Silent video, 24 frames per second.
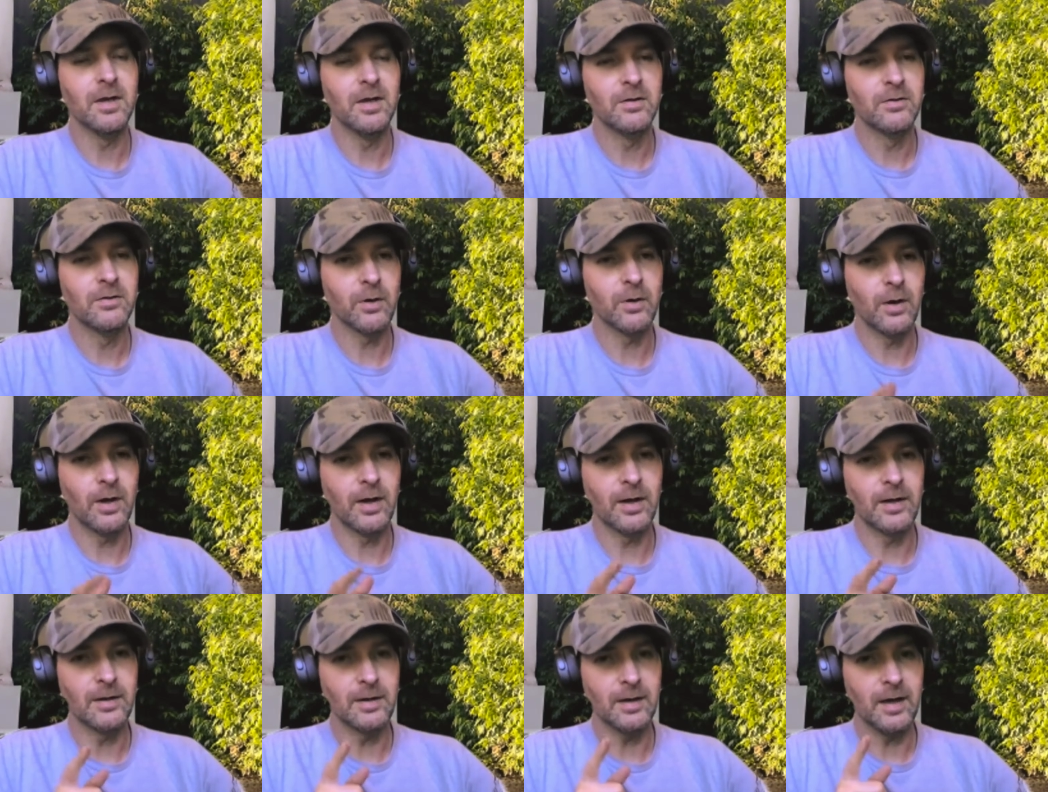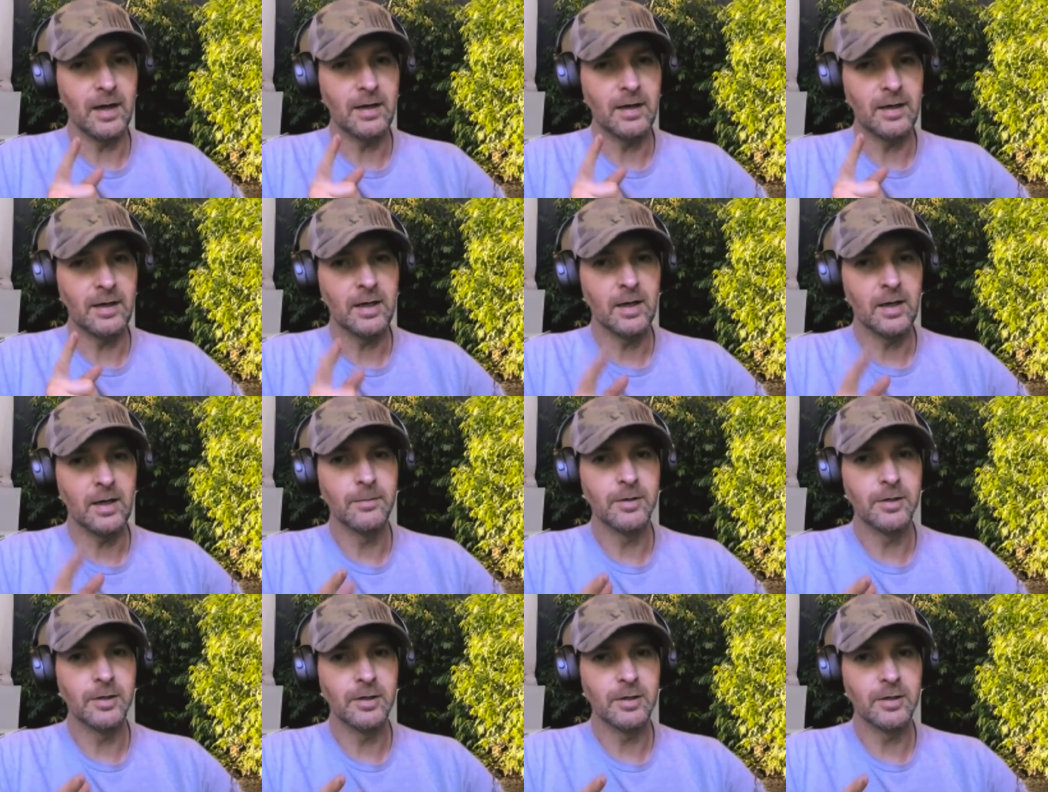so I come
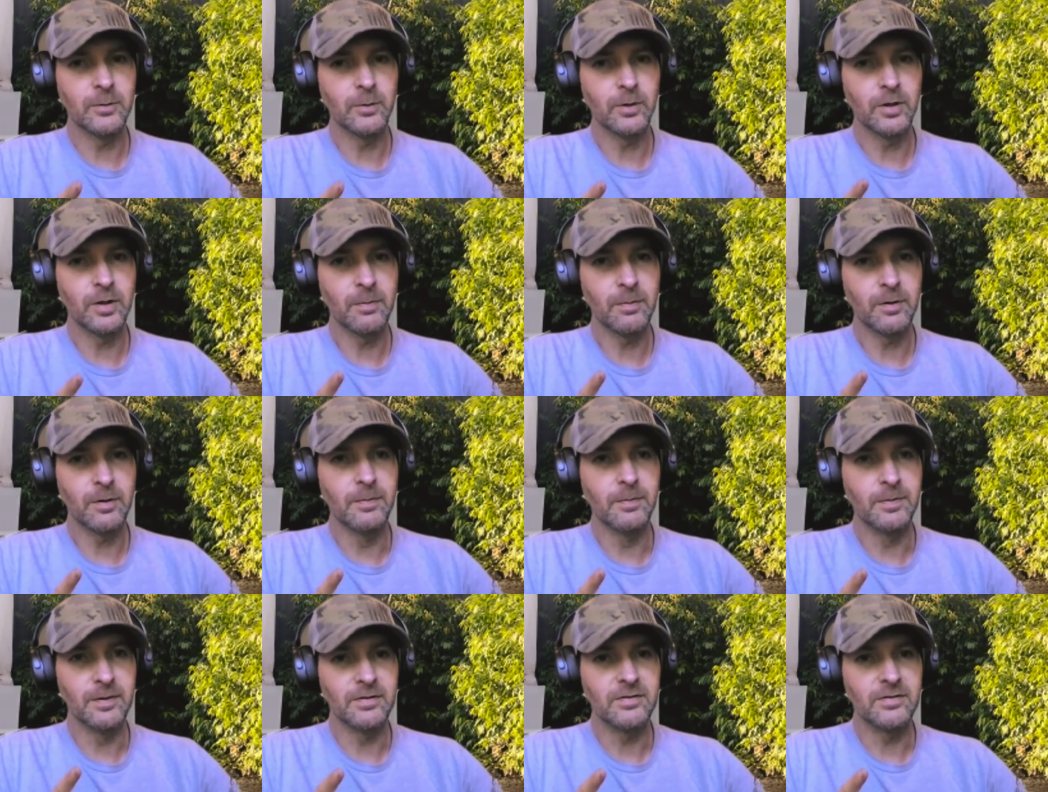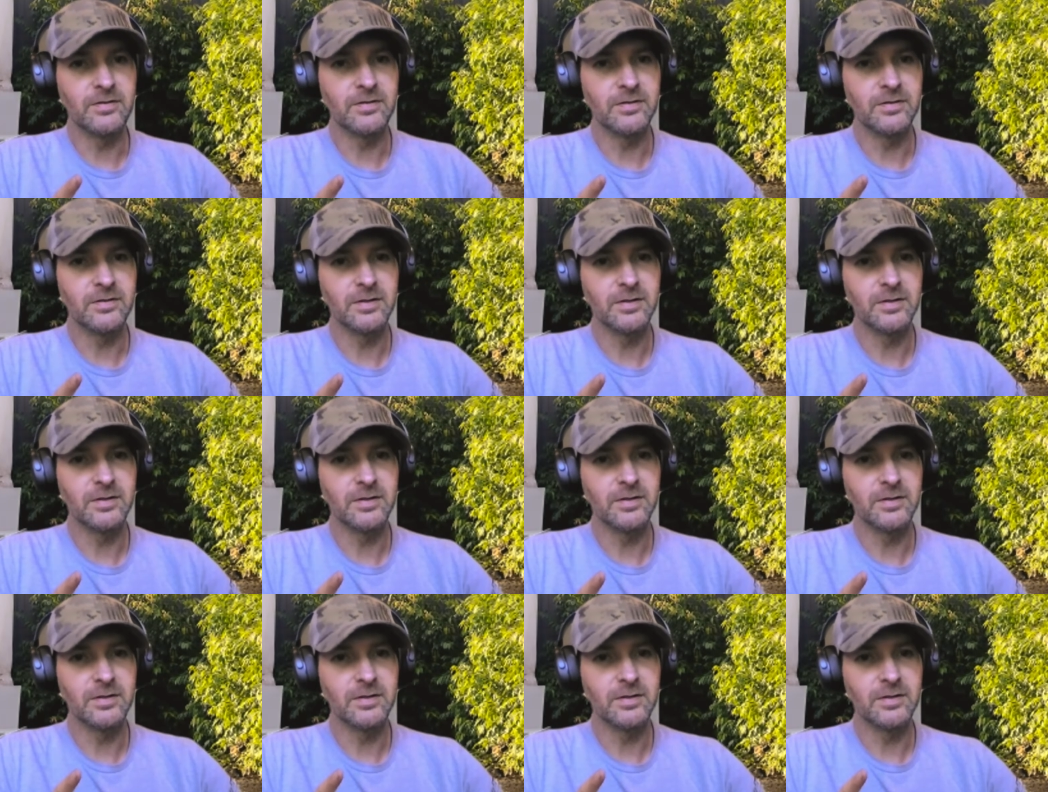here with a purpose.